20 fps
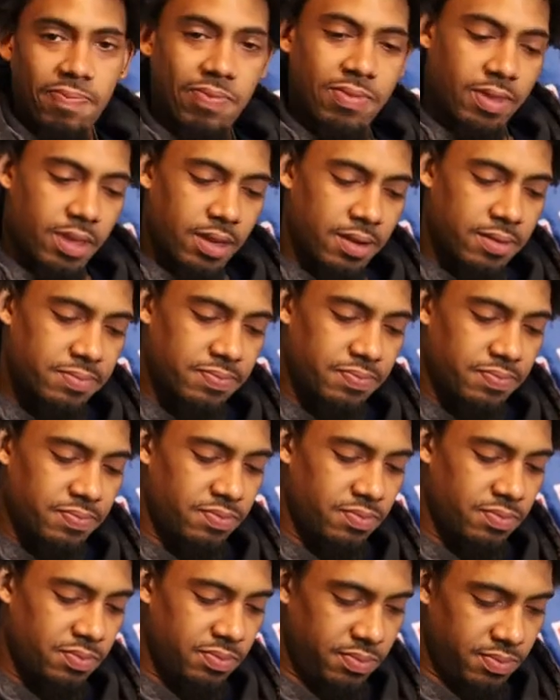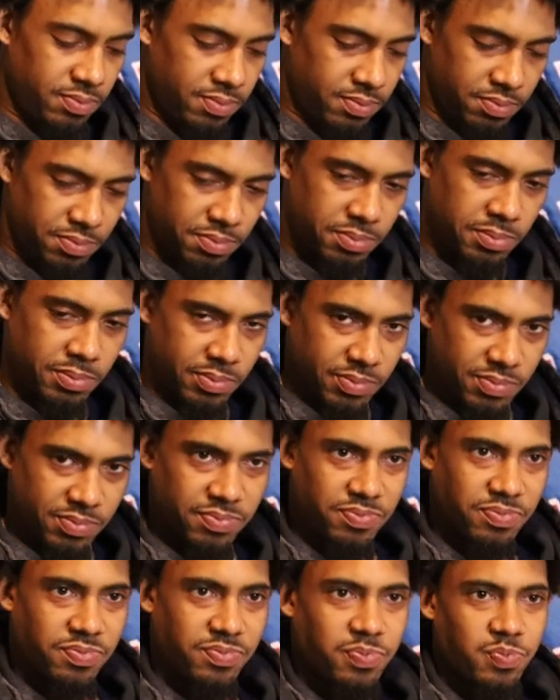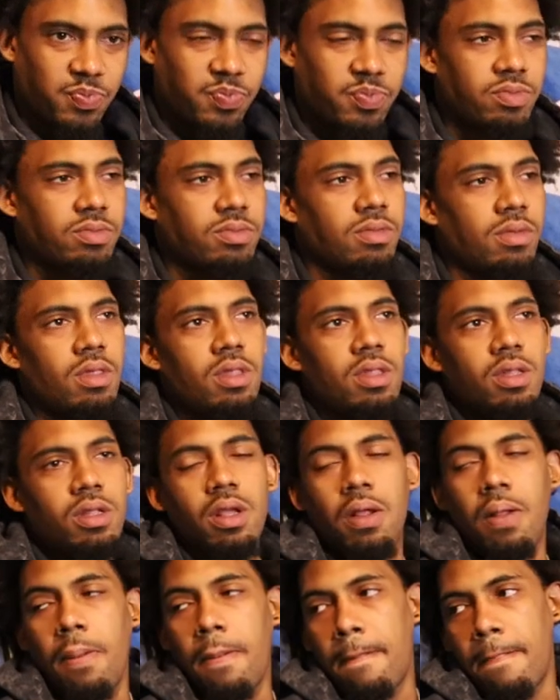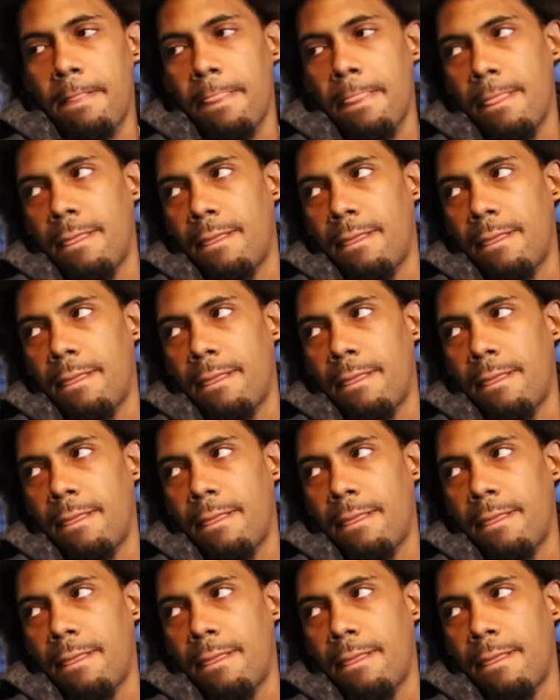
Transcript: Corey Sander himself. Uh, let's discuss a few